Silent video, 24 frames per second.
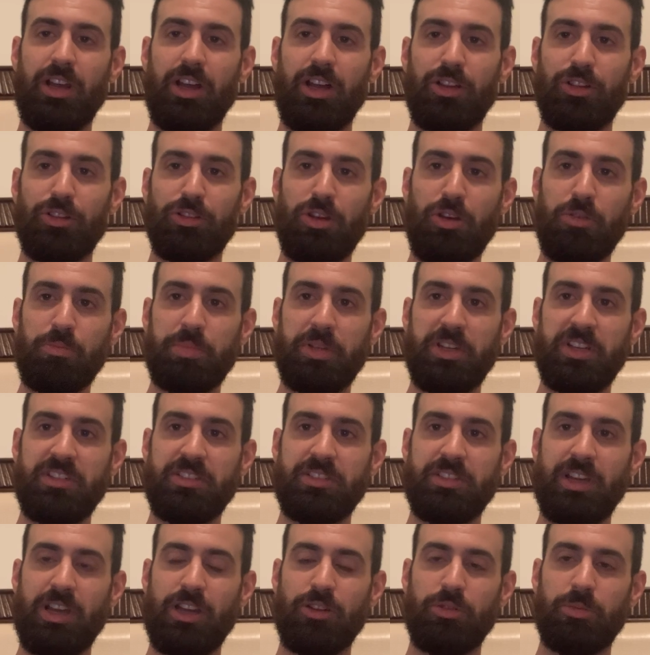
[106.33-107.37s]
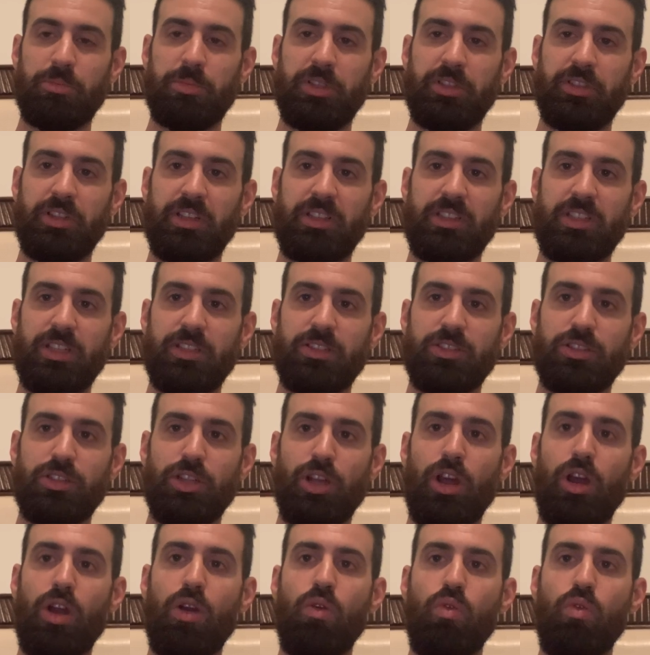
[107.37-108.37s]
A low-pitched sound would be like this,